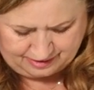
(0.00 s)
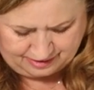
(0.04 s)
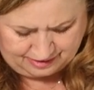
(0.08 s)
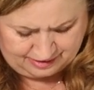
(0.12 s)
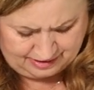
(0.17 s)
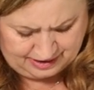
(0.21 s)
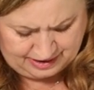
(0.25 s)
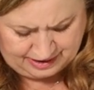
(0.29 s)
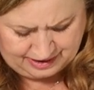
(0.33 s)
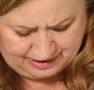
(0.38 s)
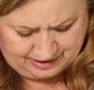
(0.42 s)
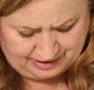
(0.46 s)

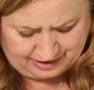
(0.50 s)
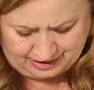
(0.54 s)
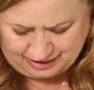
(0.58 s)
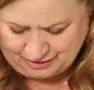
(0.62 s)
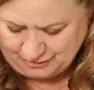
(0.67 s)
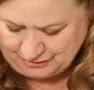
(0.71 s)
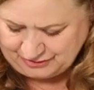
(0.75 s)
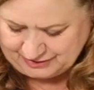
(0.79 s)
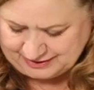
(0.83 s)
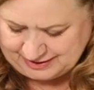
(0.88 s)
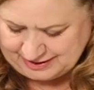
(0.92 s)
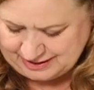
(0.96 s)
All right, I
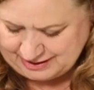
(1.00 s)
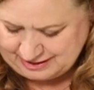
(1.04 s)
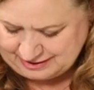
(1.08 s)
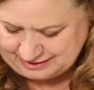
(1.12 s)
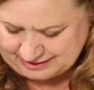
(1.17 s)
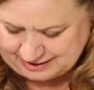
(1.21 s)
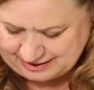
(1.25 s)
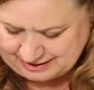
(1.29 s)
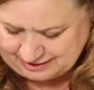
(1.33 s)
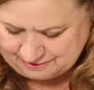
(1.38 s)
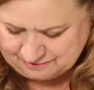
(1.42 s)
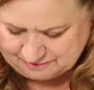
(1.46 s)
don't see
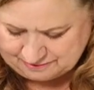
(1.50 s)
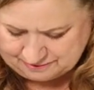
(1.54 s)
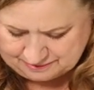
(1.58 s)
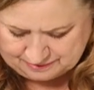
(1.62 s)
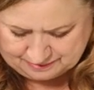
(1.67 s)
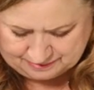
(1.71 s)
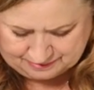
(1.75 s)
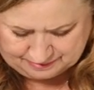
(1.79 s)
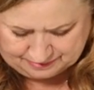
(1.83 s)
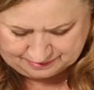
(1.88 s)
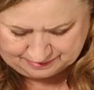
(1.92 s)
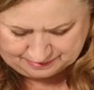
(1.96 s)
anything.
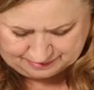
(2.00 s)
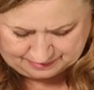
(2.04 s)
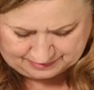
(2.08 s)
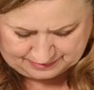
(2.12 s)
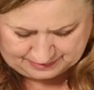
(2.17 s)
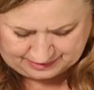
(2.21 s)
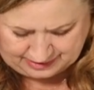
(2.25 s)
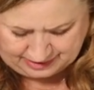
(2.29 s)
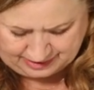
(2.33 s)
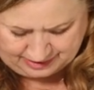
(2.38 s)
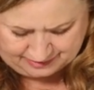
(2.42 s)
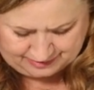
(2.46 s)

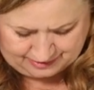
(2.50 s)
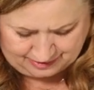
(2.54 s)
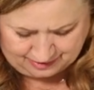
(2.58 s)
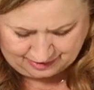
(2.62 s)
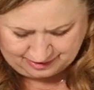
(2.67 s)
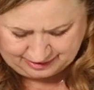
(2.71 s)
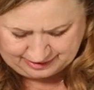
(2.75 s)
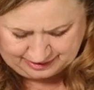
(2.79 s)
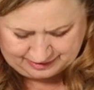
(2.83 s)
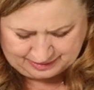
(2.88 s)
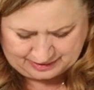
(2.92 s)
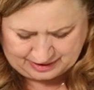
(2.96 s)
It's
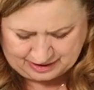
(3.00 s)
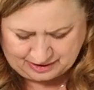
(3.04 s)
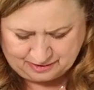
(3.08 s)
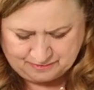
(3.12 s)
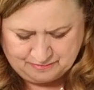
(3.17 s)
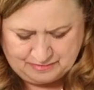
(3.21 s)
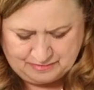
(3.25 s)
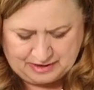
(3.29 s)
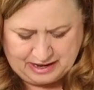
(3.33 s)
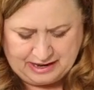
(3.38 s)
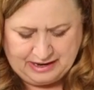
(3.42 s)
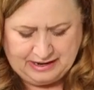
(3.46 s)
all in
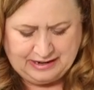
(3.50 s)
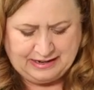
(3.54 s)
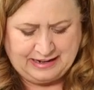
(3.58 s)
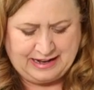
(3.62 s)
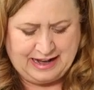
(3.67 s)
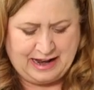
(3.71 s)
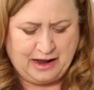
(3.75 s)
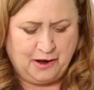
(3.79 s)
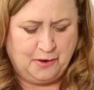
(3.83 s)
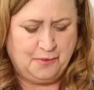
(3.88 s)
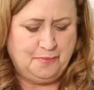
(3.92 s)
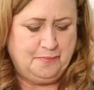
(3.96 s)
there.
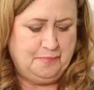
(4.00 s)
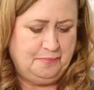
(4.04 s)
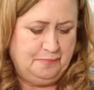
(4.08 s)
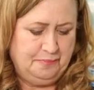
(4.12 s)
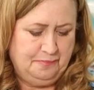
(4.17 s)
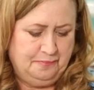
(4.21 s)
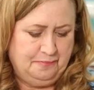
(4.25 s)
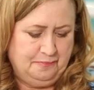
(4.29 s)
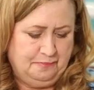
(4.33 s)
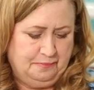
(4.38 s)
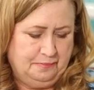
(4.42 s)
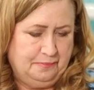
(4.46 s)
Now,
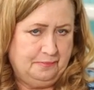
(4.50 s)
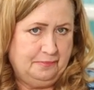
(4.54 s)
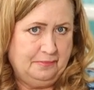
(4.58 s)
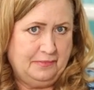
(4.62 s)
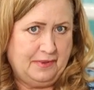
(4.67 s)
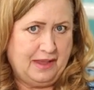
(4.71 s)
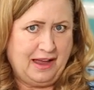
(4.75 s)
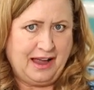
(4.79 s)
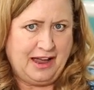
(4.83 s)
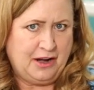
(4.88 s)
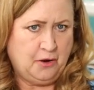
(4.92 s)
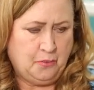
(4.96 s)

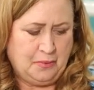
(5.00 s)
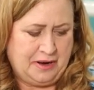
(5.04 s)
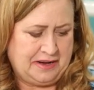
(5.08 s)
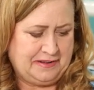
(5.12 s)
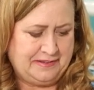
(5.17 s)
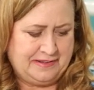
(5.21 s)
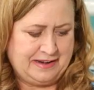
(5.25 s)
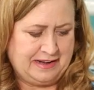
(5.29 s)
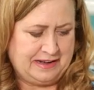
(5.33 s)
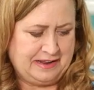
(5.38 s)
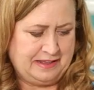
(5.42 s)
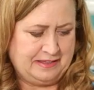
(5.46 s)
I don't
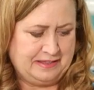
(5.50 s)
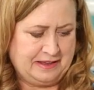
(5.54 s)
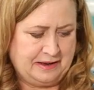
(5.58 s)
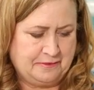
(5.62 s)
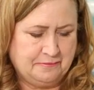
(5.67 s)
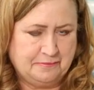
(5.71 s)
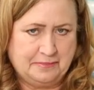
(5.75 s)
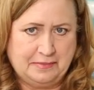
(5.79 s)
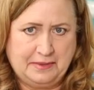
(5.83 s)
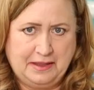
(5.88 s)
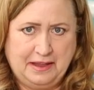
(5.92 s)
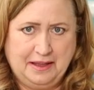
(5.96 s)
waste
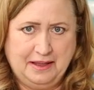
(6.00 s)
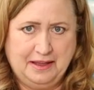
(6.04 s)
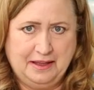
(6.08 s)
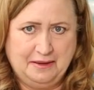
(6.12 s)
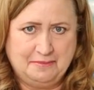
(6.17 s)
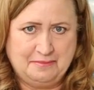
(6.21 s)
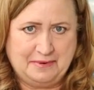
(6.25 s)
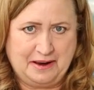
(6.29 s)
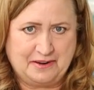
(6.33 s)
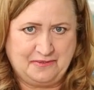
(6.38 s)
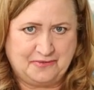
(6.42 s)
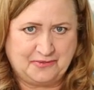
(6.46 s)
anything.
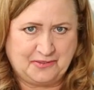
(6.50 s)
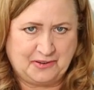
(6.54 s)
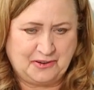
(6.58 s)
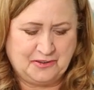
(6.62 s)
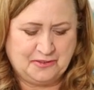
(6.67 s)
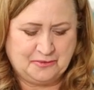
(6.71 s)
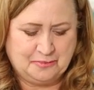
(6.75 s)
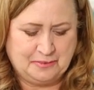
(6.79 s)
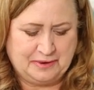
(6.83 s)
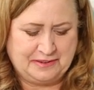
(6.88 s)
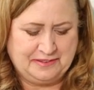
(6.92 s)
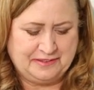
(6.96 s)
My
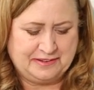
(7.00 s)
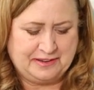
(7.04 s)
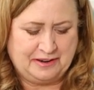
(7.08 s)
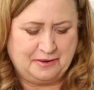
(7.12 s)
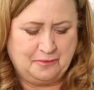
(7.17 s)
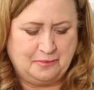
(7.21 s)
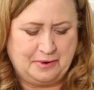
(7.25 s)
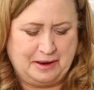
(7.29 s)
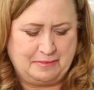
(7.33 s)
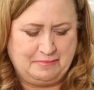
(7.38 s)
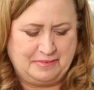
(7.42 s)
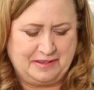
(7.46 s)
first one's going to
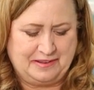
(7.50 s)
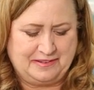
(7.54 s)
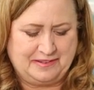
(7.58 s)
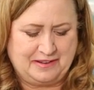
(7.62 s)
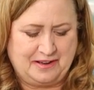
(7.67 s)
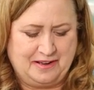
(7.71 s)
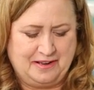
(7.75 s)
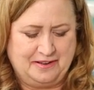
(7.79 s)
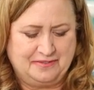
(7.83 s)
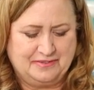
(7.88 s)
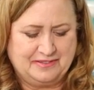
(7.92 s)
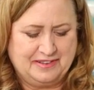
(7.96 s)
wipe this
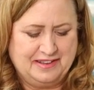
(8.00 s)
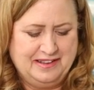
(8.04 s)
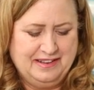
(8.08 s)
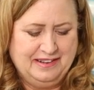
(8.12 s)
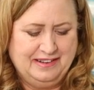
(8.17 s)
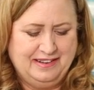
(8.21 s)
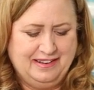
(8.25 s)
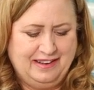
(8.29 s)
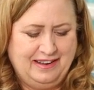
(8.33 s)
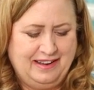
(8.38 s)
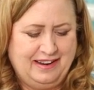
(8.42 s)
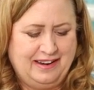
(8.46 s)
off,
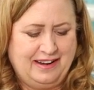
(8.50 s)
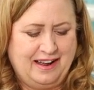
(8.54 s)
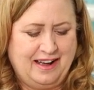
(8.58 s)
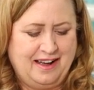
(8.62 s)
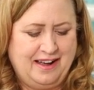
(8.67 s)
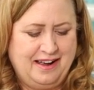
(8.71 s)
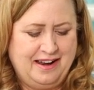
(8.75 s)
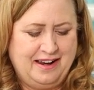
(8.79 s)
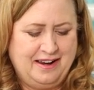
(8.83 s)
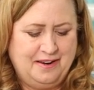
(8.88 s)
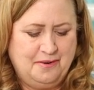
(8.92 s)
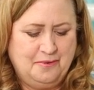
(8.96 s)
and
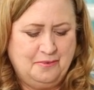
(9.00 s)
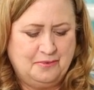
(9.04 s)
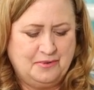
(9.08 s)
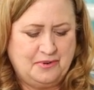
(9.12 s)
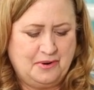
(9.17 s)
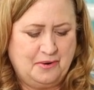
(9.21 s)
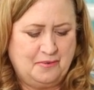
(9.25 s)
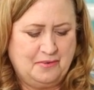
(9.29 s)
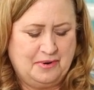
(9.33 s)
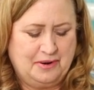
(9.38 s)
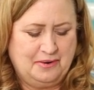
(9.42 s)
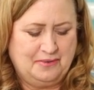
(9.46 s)
I
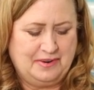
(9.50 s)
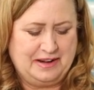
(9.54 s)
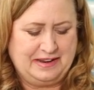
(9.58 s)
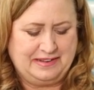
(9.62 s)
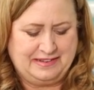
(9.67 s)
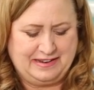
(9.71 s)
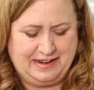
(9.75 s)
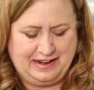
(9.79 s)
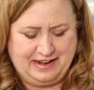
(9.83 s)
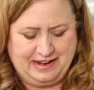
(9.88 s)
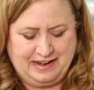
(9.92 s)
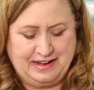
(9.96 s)
don't want to
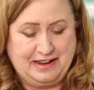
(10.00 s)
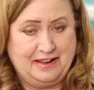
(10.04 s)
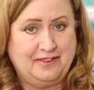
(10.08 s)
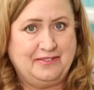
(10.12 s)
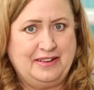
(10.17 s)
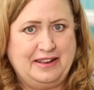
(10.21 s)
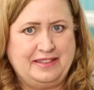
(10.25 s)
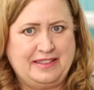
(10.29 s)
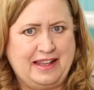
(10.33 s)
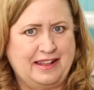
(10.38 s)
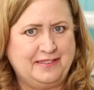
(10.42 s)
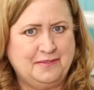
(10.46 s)
waste any of
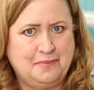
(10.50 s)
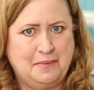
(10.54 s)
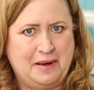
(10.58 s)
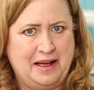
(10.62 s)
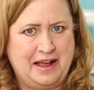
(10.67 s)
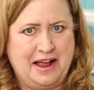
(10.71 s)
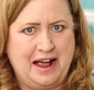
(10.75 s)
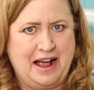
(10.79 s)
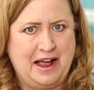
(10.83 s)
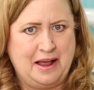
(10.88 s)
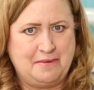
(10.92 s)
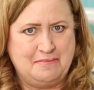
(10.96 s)
it. That's
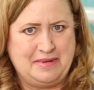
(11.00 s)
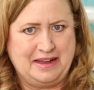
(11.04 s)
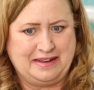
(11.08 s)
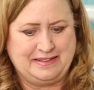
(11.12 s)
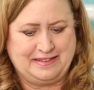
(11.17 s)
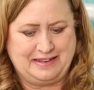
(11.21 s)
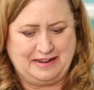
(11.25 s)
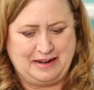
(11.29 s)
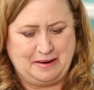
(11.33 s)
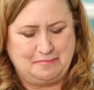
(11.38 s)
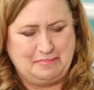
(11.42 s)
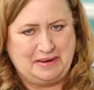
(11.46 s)
why I
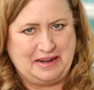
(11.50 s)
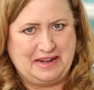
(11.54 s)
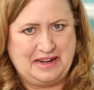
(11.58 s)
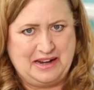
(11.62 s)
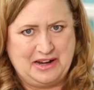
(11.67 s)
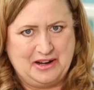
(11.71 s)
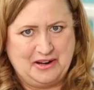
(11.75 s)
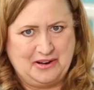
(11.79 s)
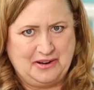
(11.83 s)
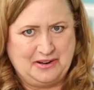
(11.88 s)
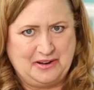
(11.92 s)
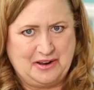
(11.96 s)
mix it up in
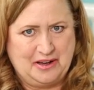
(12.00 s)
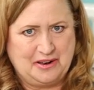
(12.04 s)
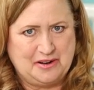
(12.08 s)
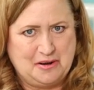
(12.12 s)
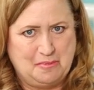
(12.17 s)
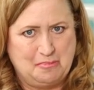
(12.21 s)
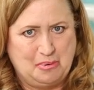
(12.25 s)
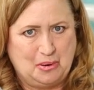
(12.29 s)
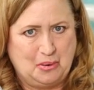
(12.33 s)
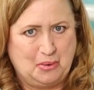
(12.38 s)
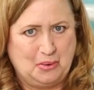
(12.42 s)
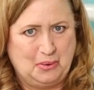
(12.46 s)
here and not in
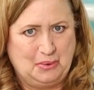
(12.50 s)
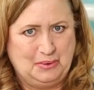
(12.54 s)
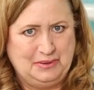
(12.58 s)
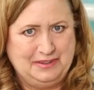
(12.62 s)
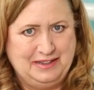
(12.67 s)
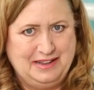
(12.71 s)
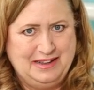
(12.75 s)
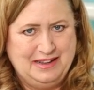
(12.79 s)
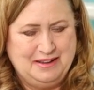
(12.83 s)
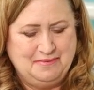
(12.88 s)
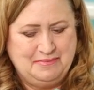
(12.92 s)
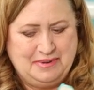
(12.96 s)
a bowl,
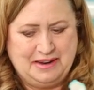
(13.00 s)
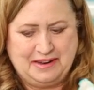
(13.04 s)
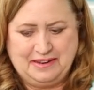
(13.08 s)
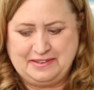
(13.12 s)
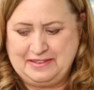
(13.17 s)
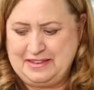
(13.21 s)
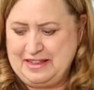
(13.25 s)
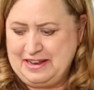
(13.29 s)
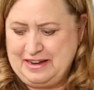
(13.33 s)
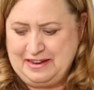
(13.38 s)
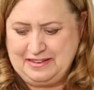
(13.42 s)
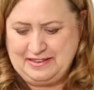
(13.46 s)

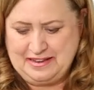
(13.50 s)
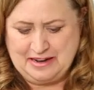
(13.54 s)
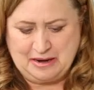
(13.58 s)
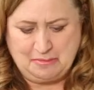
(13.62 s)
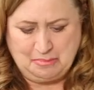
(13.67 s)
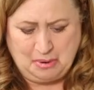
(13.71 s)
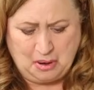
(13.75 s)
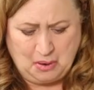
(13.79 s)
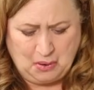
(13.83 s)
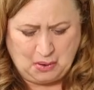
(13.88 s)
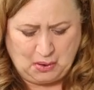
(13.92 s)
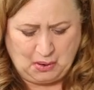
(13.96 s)
because then it's in a
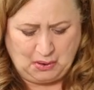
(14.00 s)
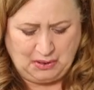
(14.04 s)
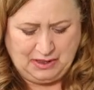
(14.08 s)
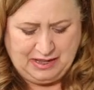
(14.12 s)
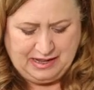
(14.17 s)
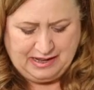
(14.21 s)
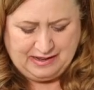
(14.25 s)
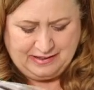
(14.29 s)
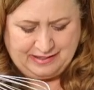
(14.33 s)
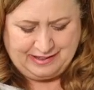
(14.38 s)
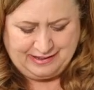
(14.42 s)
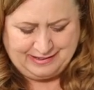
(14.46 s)
bowl.
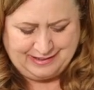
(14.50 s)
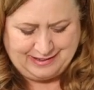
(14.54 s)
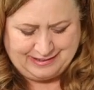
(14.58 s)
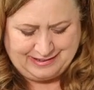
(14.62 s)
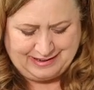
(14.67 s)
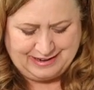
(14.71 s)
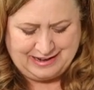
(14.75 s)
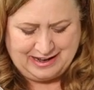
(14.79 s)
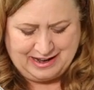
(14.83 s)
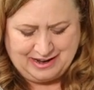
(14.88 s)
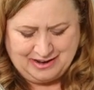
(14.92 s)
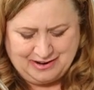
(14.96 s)
This is
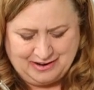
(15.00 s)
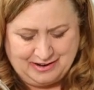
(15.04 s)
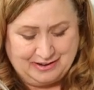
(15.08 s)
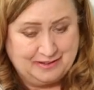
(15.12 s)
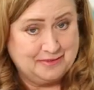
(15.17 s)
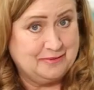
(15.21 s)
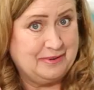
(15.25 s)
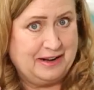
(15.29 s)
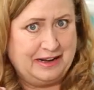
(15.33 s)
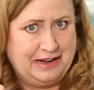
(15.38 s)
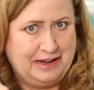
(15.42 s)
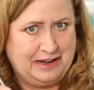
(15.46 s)
in here,
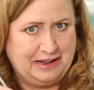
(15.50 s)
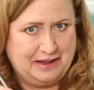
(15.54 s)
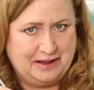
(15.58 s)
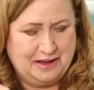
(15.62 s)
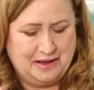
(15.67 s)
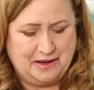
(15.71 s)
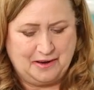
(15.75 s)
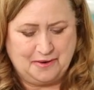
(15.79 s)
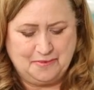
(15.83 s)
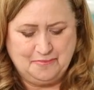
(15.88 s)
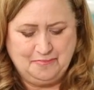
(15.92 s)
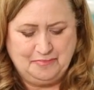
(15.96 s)
it's ready to
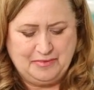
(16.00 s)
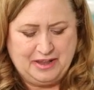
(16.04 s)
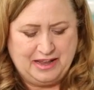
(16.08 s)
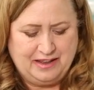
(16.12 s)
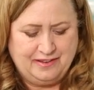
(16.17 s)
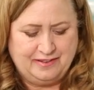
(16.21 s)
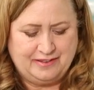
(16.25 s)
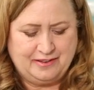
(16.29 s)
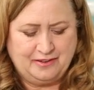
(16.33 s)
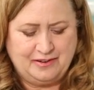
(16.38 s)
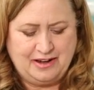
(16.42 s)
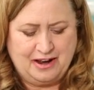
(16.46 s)
go.
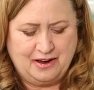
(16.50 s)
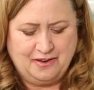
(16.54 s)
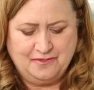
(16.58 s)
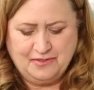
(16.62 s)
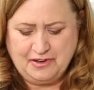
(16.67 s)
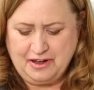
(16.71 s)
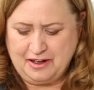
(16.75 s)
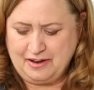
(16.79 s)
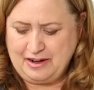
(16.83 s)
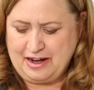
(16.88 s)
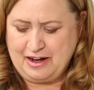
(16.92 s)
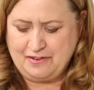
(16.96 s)
So now I've
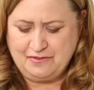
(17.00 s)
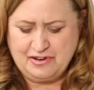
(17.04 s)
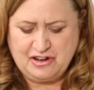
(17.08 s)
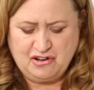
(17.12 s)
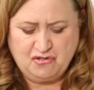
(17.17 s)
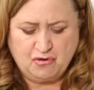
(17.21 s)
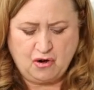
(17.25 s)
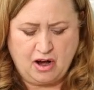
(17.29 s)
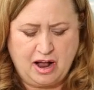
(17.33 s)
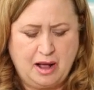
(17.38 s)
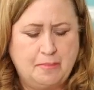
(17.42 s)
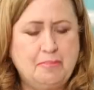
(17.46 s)
got every
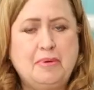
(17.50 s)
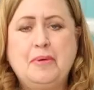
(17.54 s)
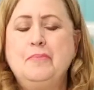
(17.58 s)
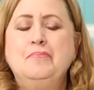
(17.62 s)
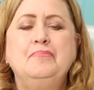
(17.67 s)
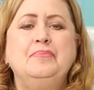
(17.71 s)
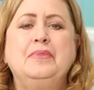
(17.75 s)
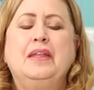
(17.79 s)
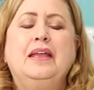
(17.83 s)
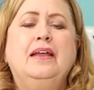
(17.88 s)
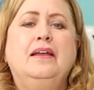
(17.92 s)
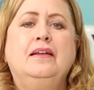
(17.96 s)
drop.
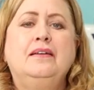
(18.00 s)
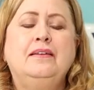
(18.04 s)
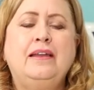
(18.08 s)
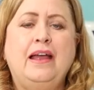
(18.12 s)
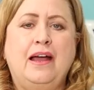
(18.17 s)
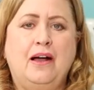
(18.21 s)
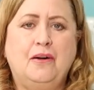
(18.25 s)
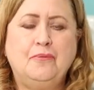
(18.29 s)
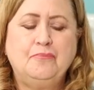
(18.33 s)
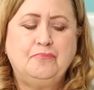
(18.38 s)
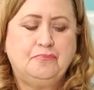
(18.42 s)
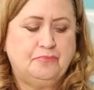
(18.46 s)

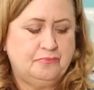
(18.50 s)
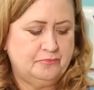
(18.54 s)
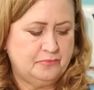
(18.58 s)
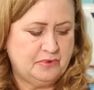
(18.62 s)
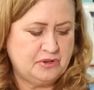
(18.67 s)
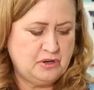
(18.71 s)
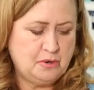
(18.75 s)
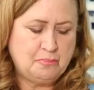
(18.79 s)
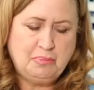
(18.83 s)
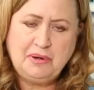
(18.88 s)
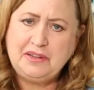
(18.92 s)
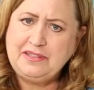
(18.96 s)
Now,
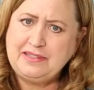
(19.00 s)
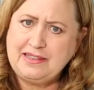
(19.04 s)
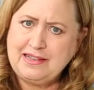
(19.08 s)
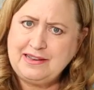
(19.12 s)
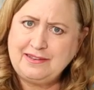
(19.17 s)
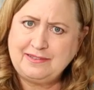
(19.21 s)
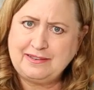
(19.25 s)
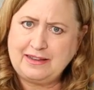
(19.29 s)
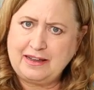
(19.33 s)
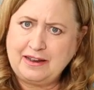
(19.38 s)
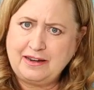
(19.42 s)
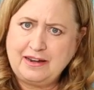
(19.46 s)
when you put
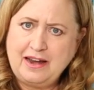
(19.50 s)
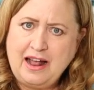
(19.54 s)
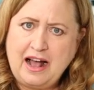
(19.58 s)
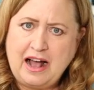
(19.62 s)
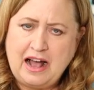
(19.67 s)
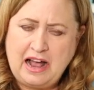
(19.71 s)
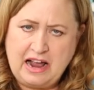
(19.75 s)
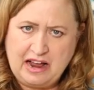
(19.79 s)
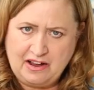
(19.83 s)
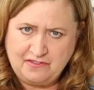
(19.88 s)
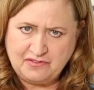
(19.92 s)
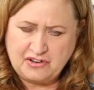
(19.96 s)
these in,
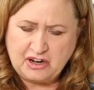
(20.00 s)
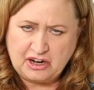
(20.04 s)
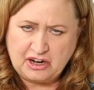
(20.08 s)
I have